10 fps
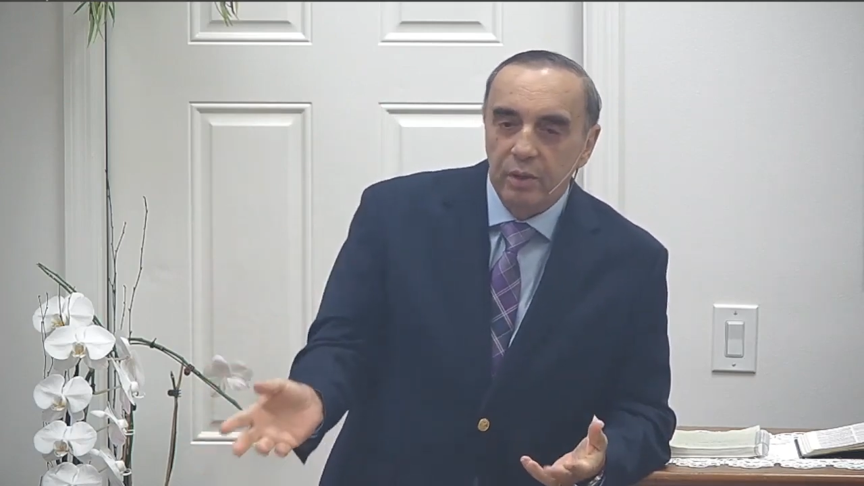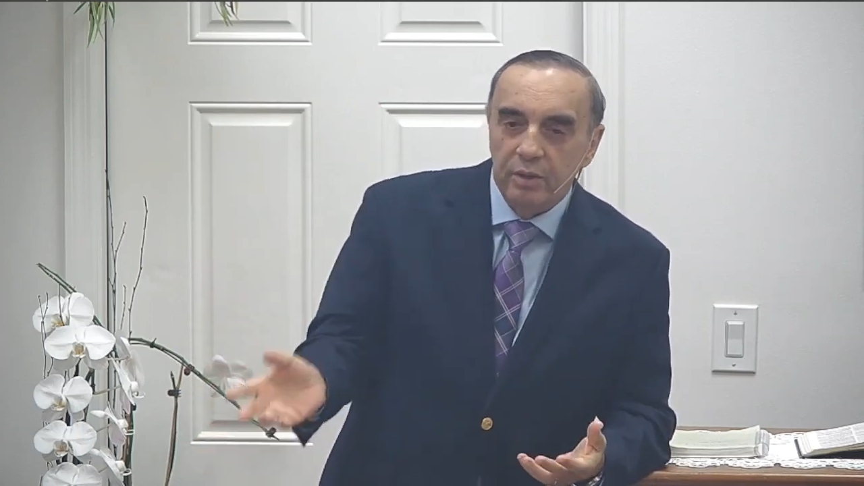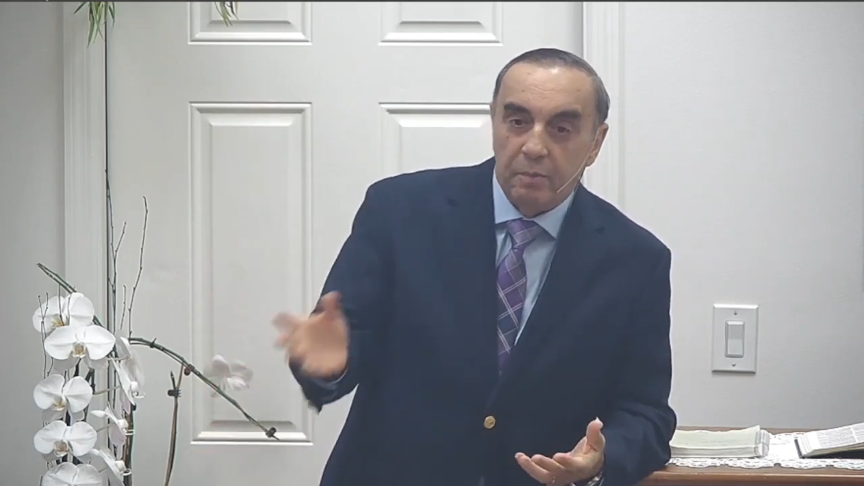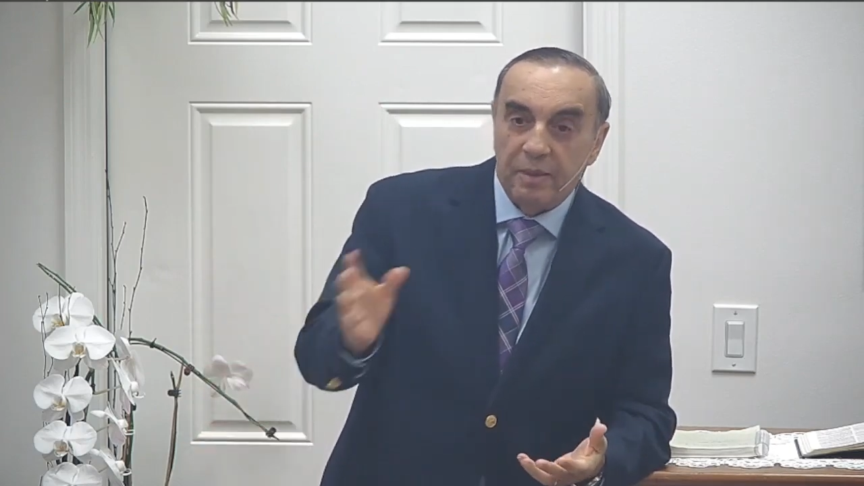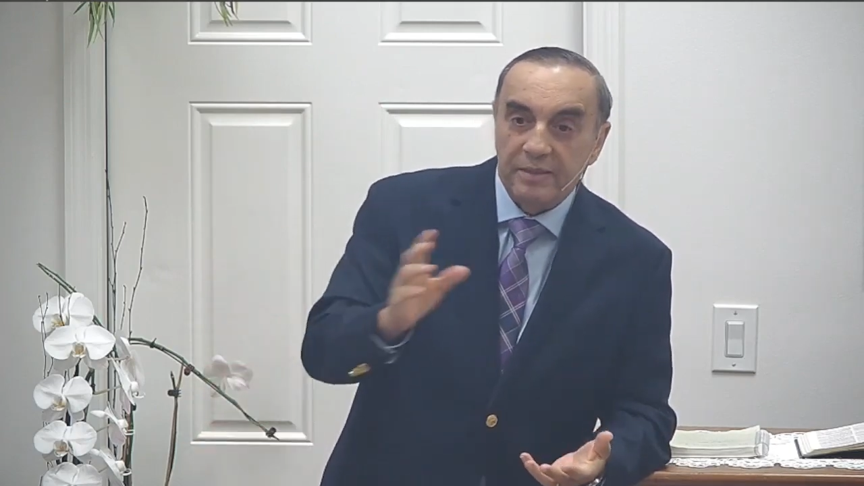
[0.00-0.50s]
the
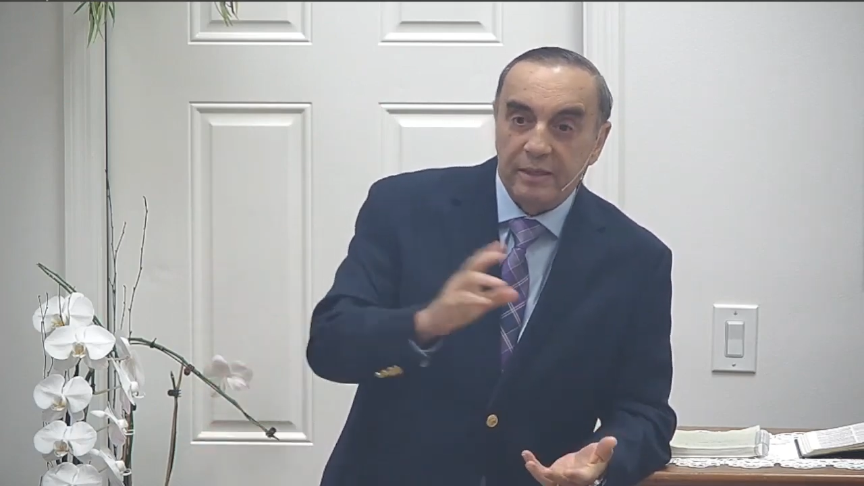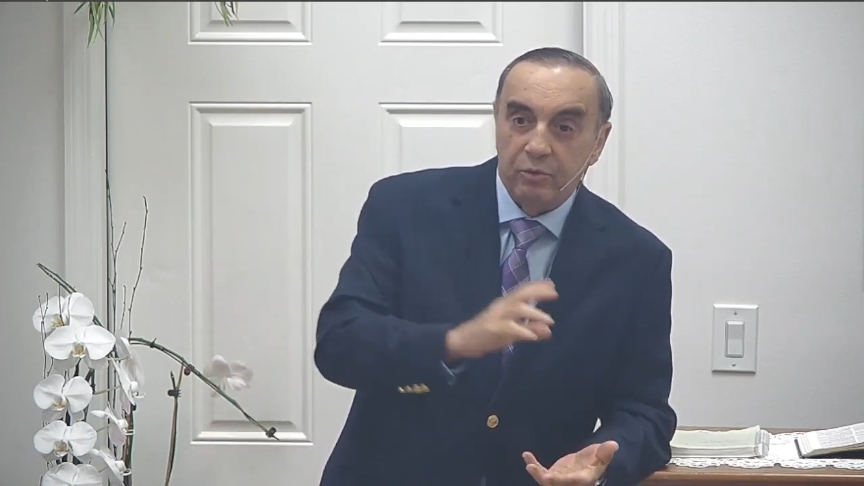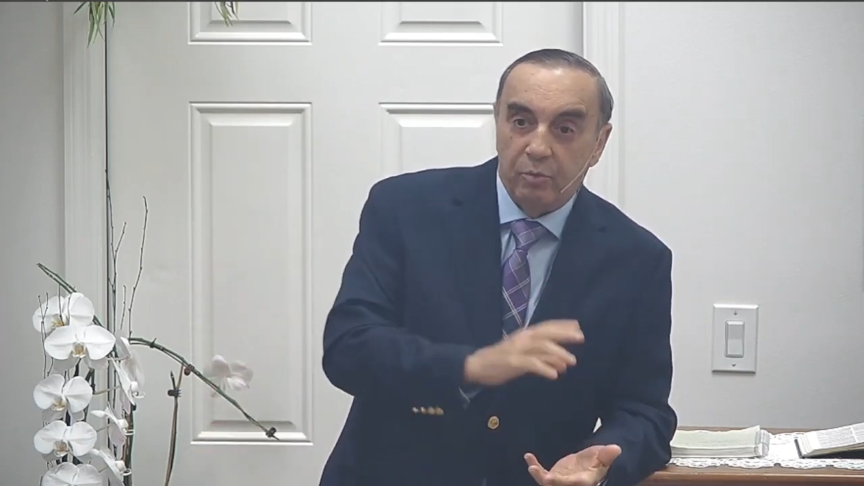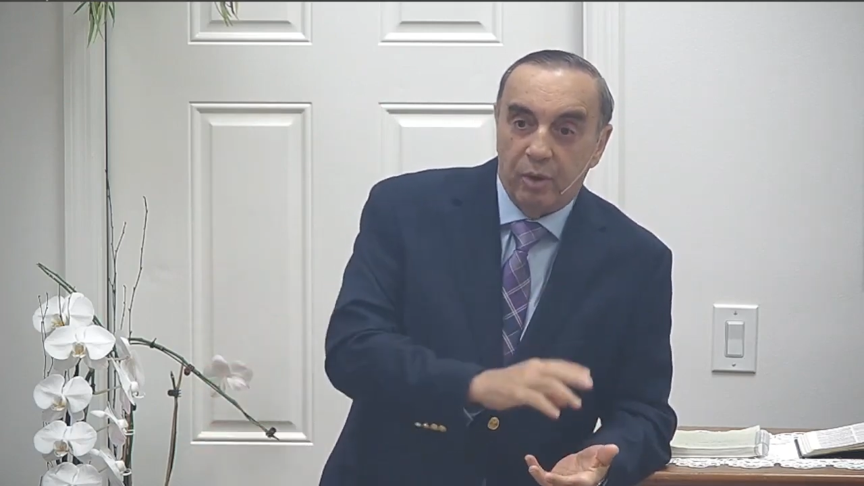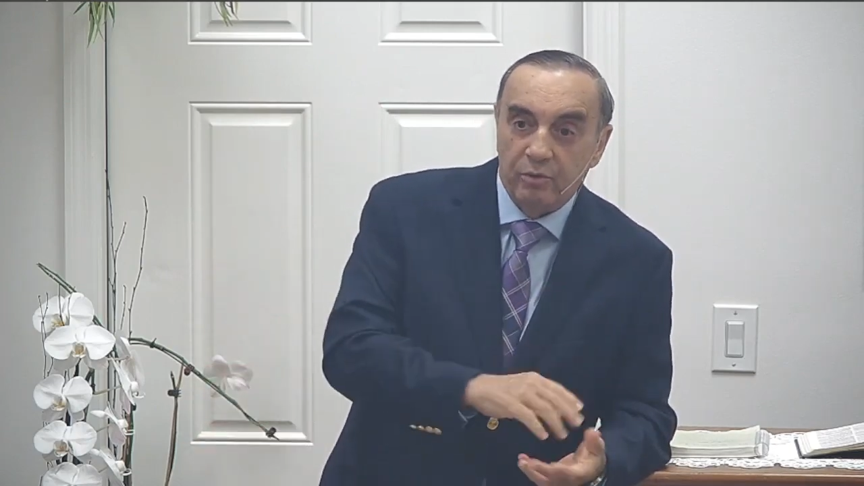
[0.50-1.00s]
drunk
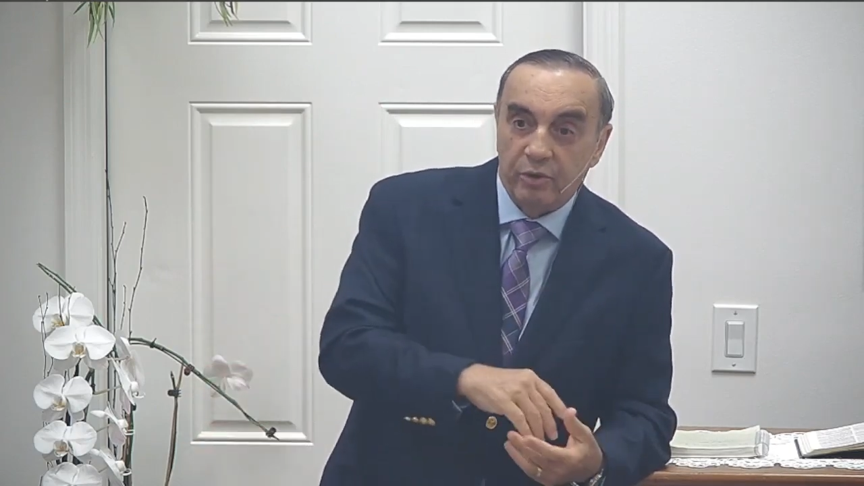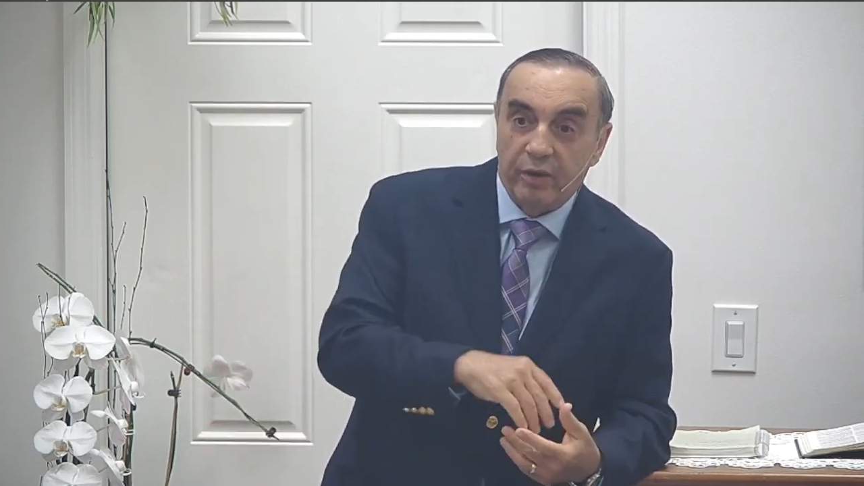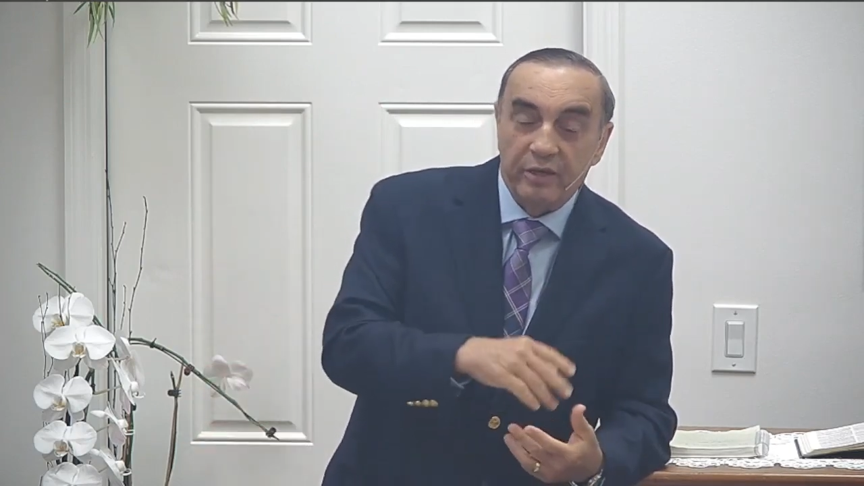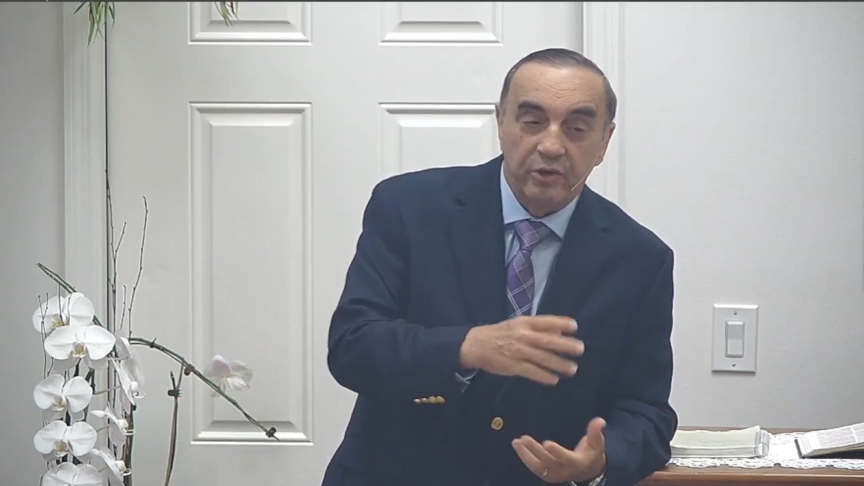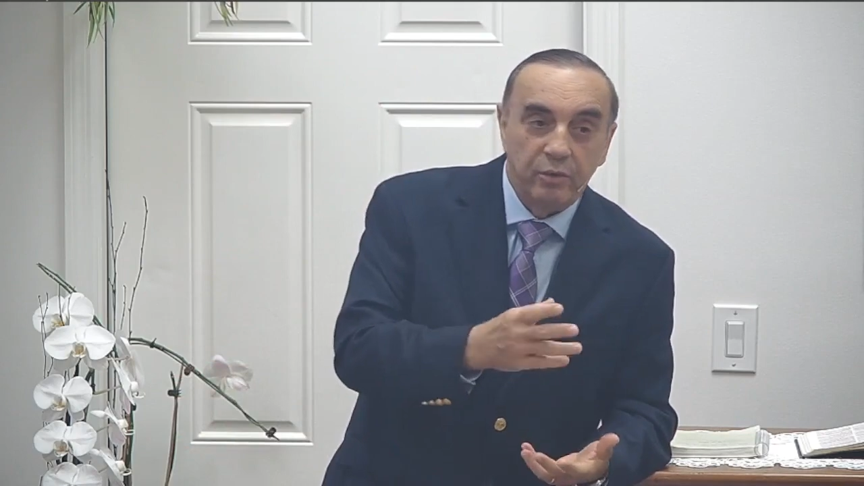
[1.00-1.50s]

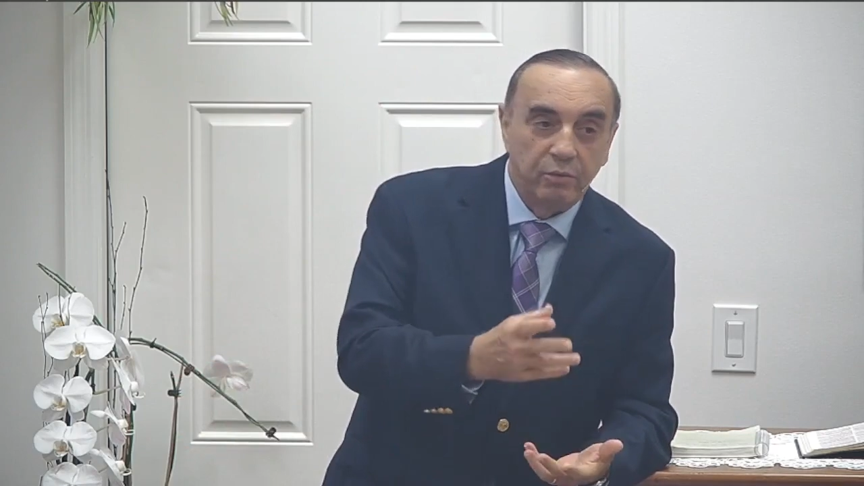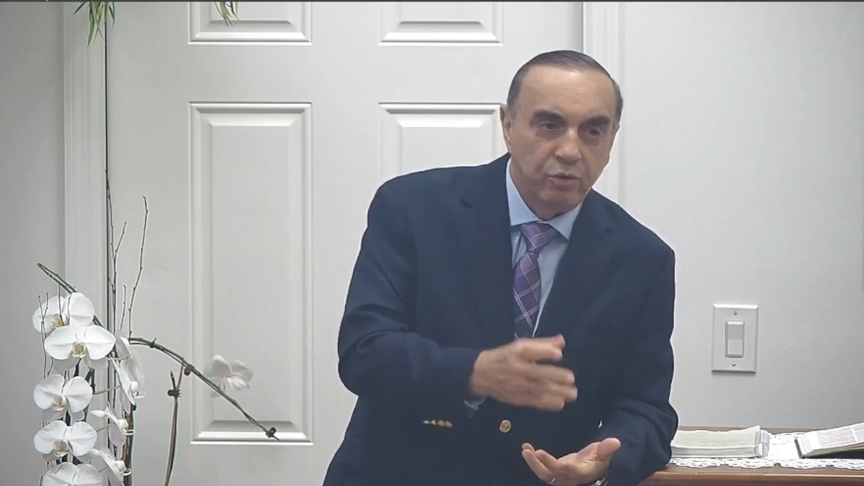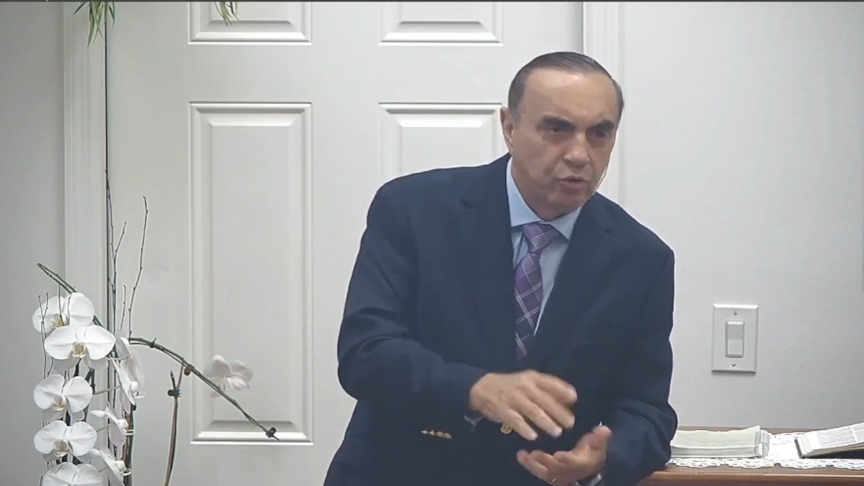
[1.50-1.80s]
die or